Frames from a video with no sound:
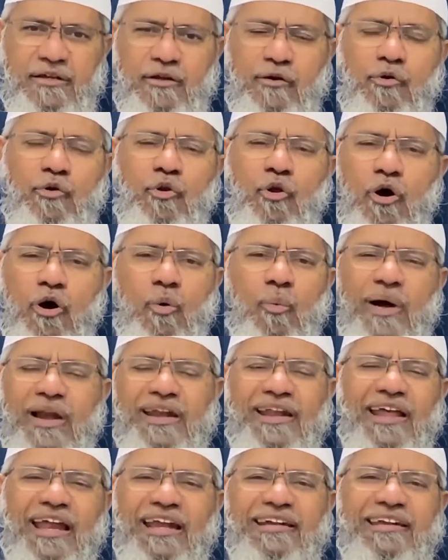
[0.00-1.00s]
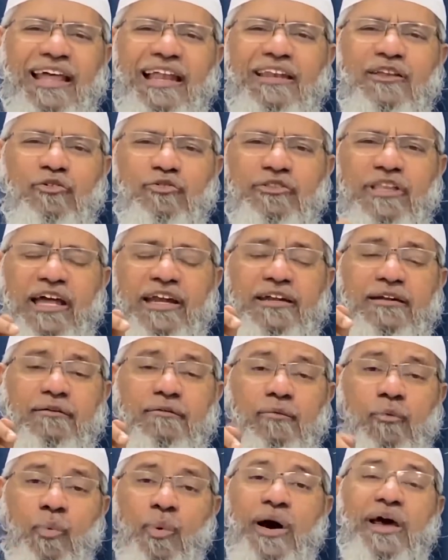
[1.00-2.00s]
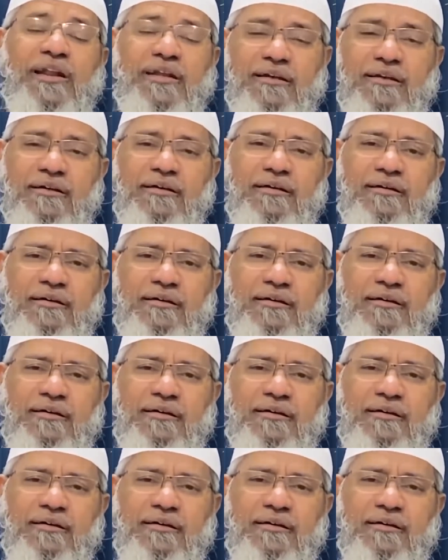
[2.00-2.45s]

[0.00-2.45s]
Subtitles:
No one can tell you that work